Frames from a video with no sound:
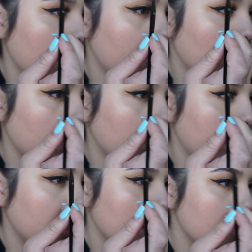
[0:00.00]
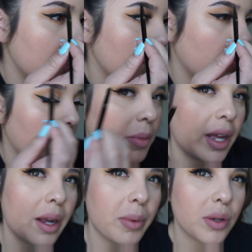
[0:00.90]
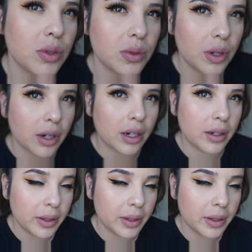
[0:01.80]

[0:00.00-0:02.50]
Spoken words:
it out a little bit because I don't want my eyebrow too dark.